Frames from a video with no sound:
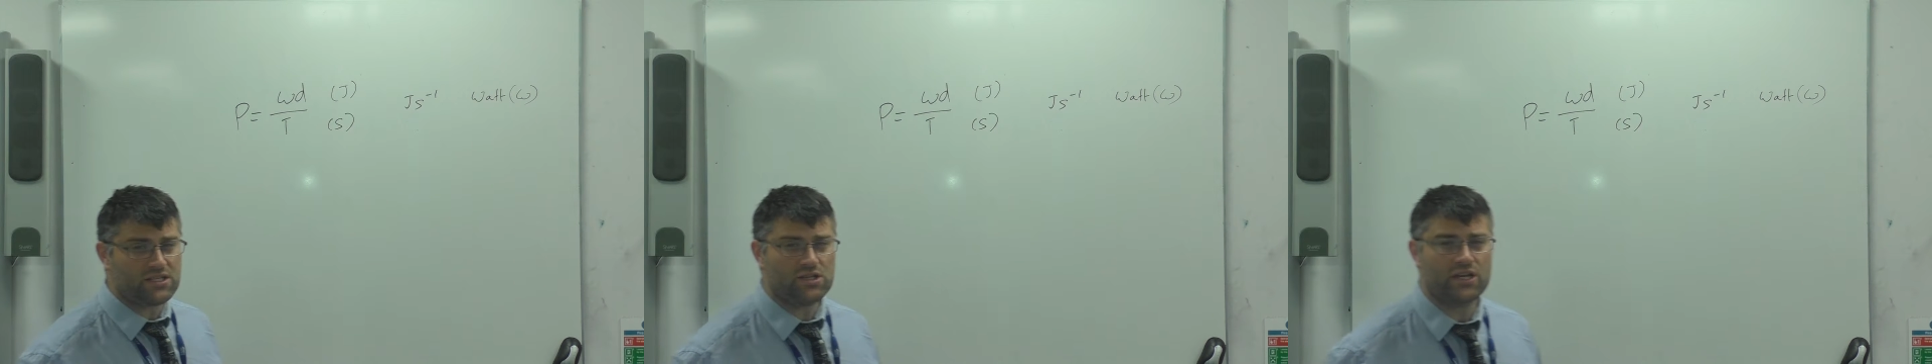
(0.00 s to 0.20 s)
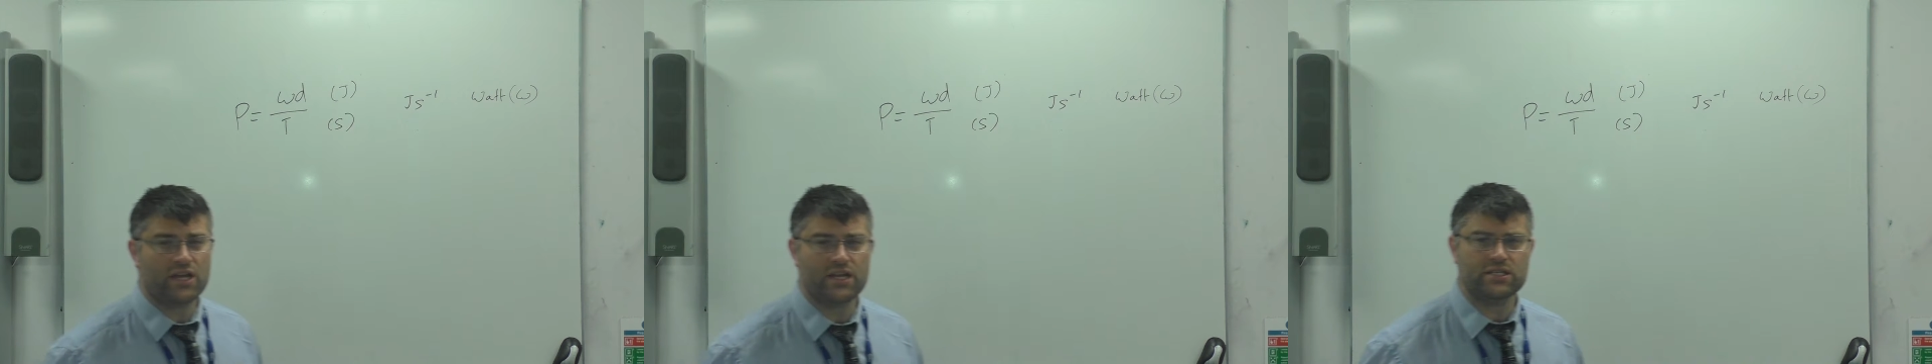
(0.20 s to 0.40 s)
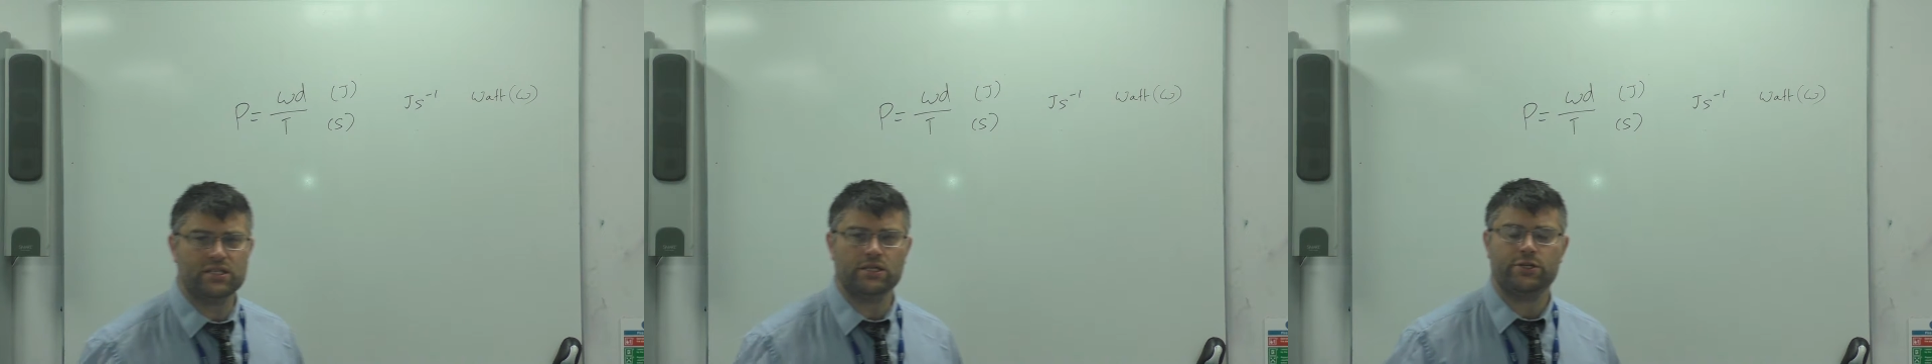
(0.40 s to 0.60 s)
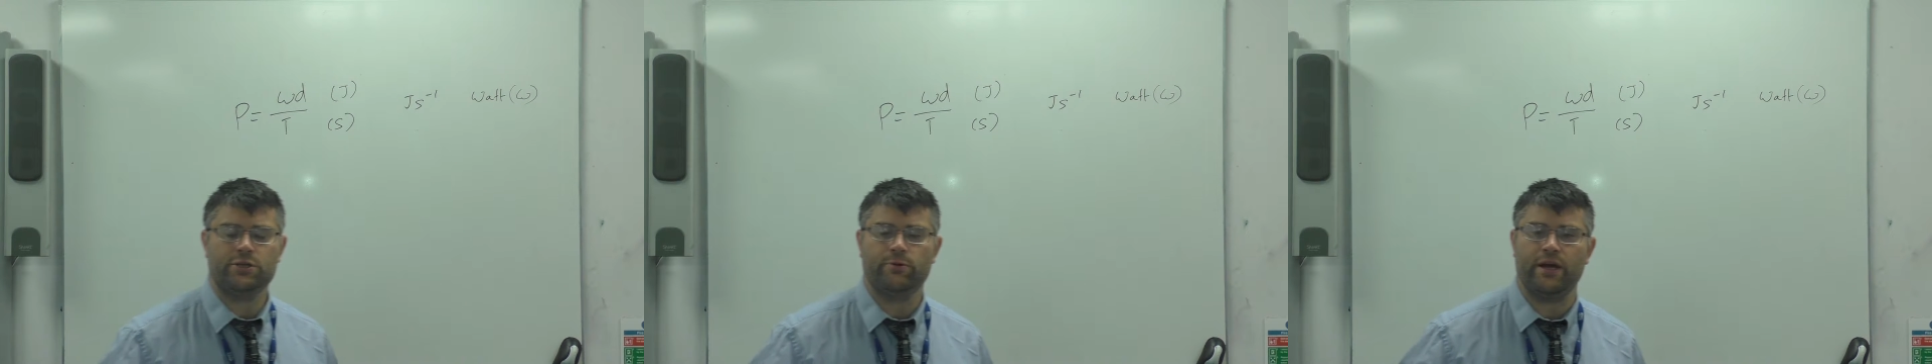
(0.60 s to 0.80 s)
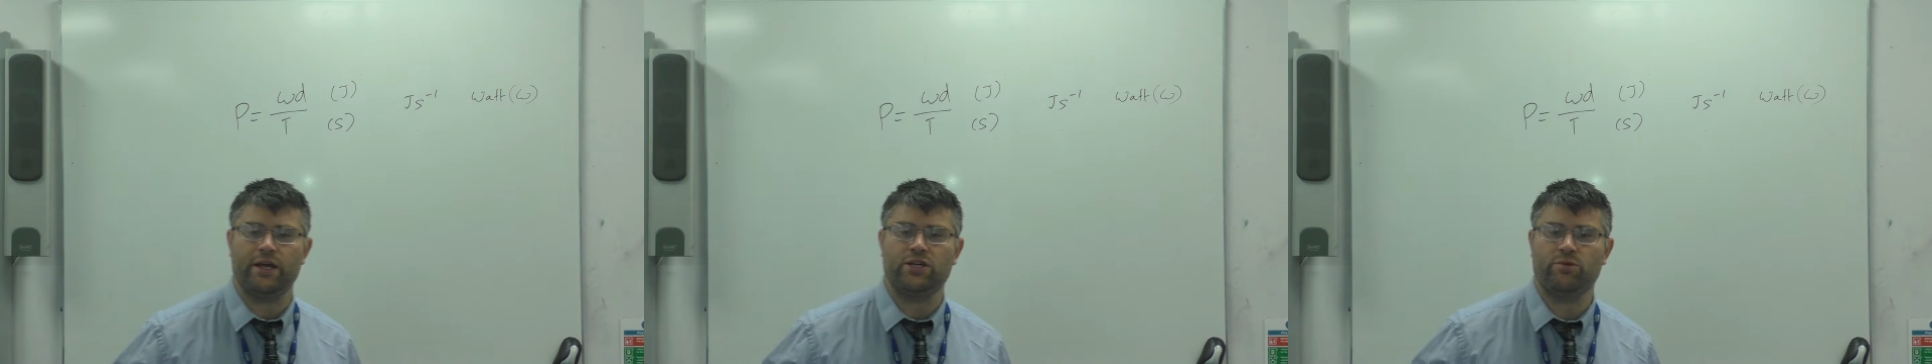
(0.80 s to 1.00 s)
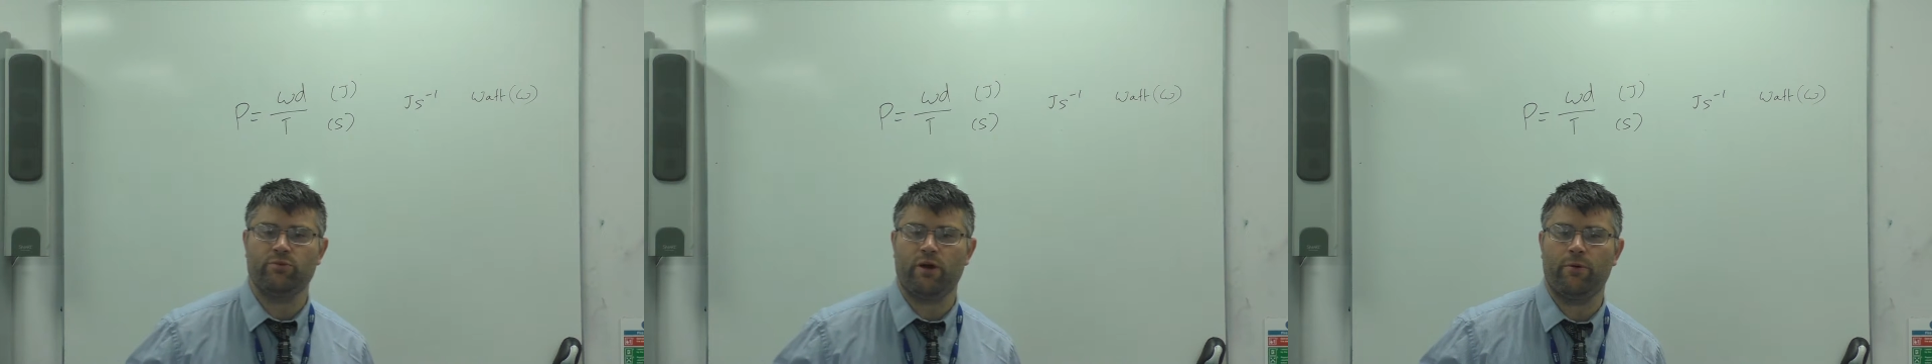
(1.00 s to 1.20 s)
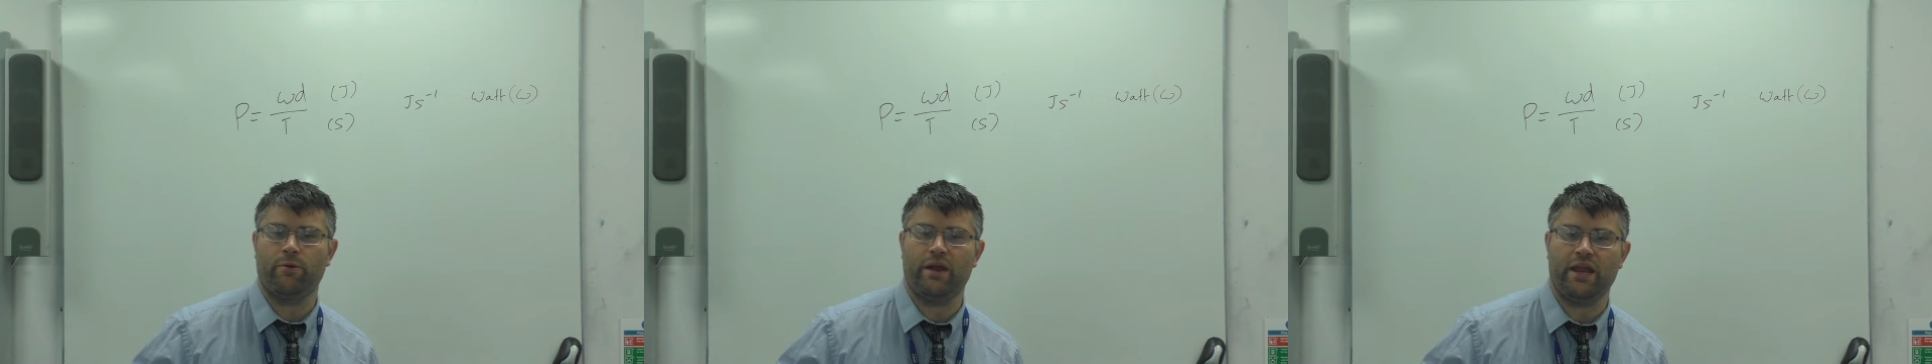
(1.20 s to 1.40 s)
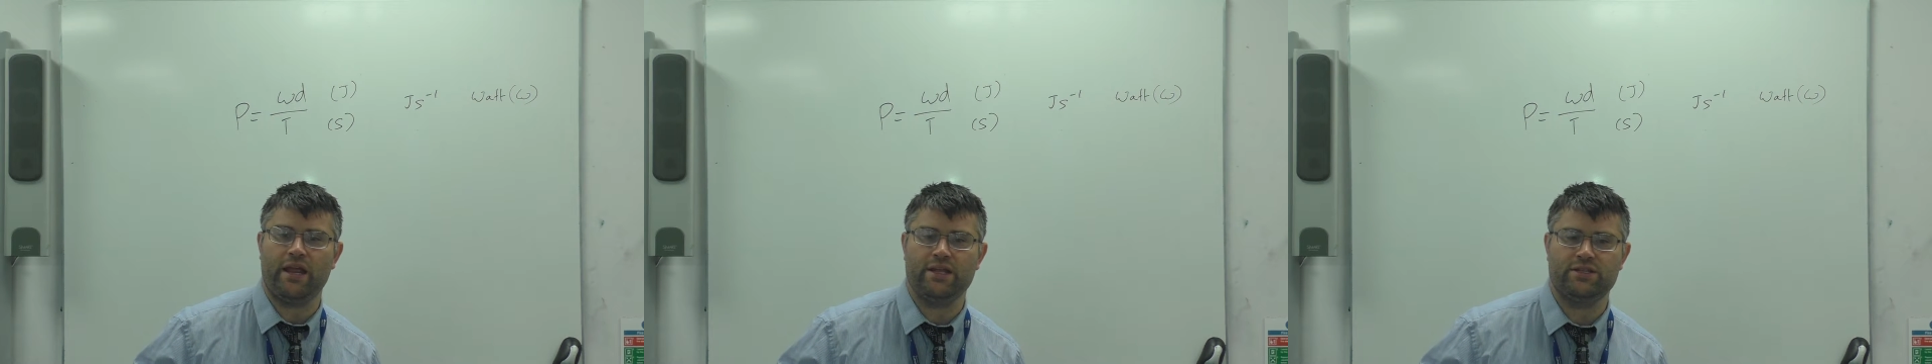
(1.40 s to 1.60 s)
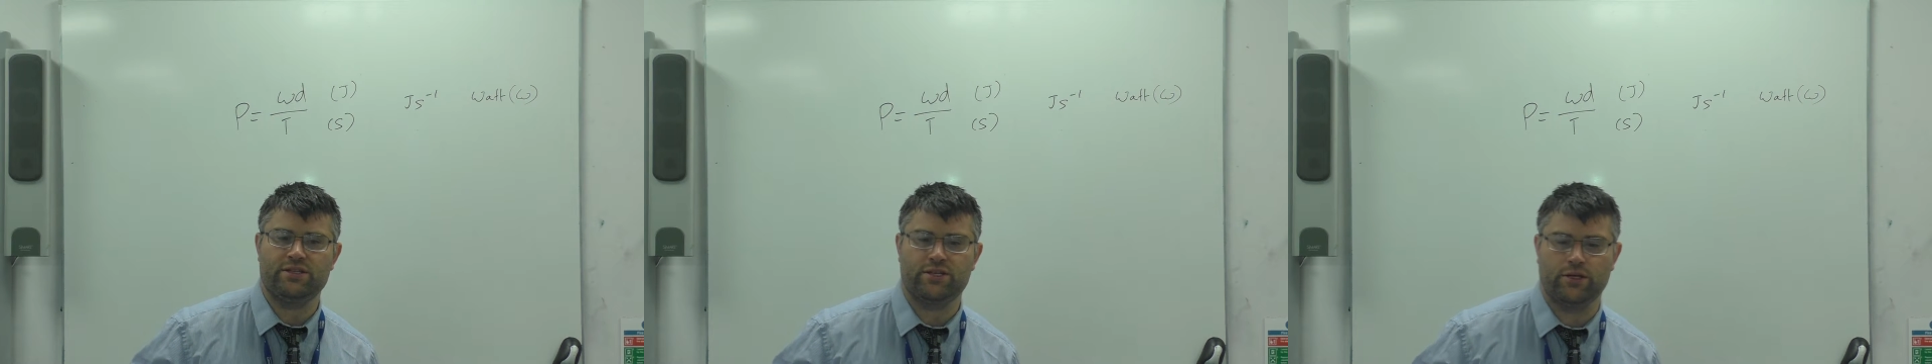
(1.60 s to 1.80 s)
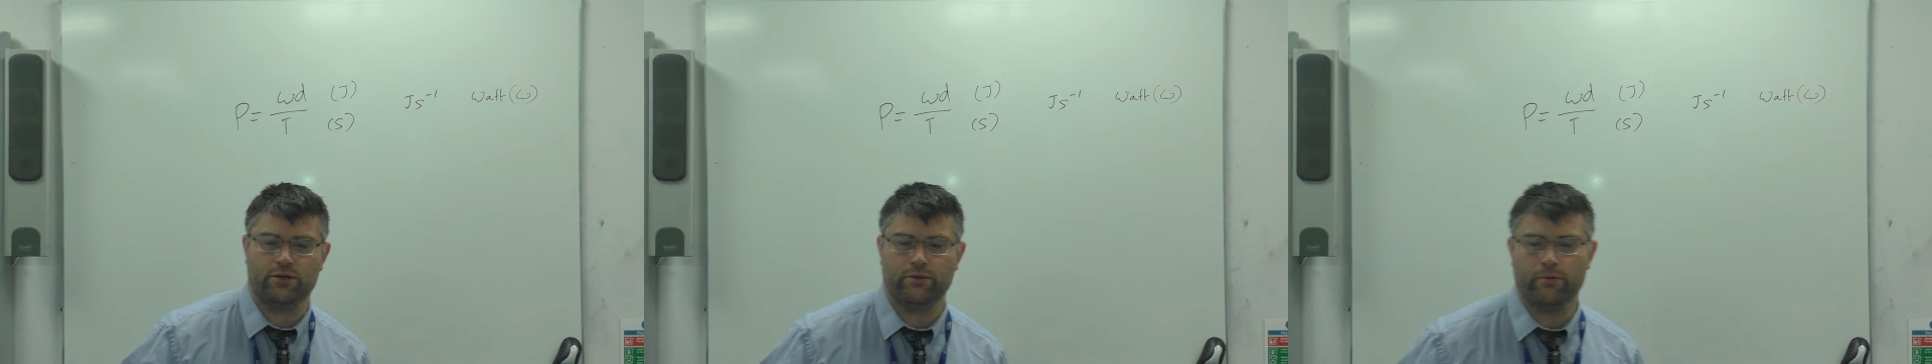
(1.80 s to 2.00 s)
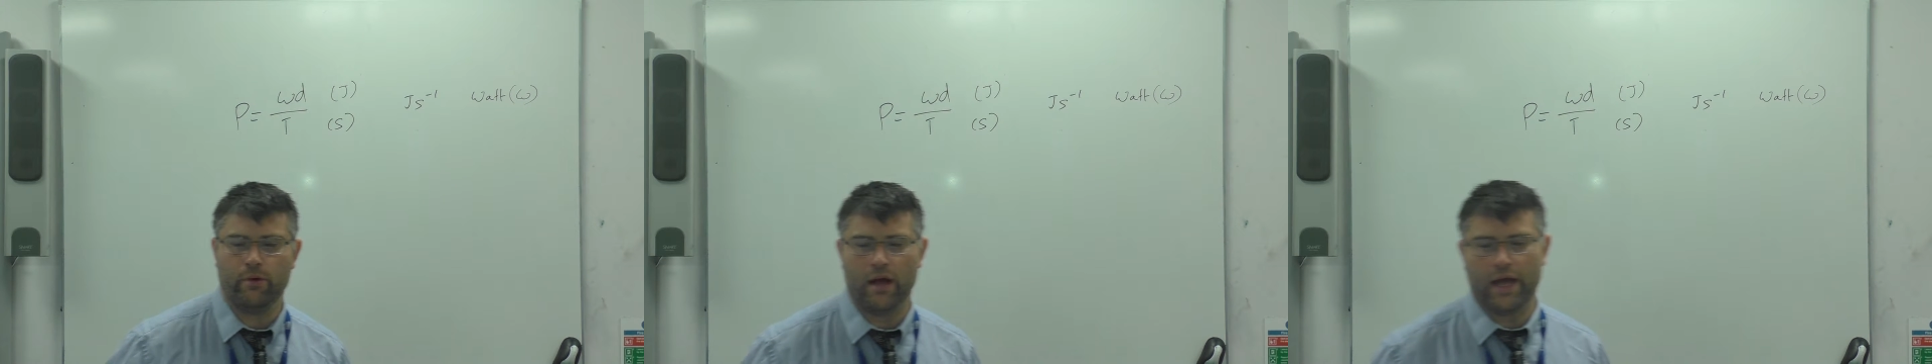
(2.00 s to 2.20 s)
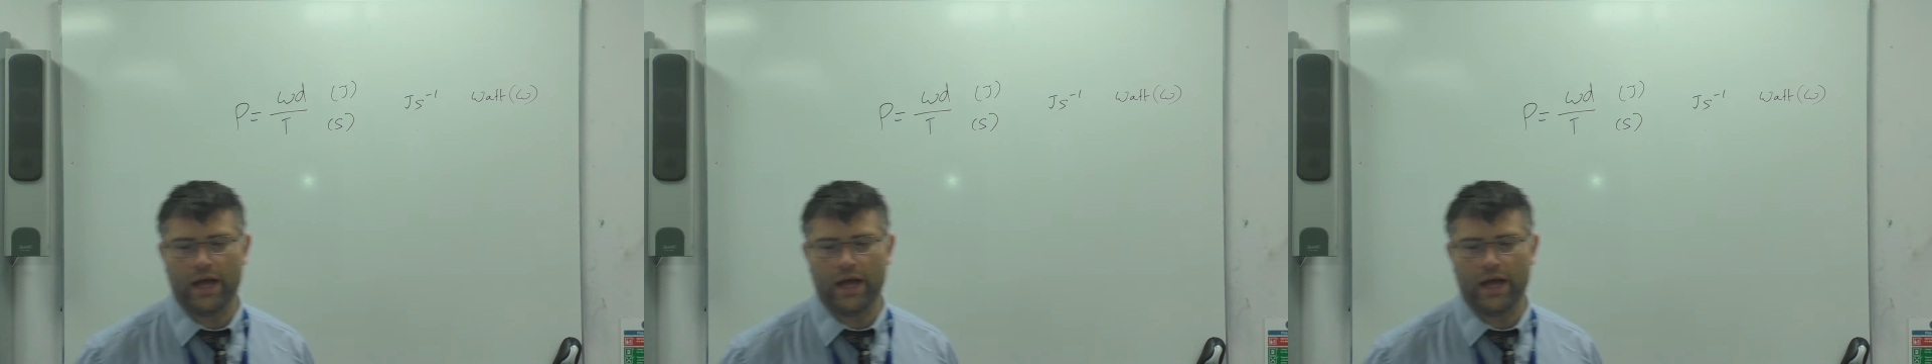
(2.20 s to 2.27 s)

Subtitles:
look at a situation where we need to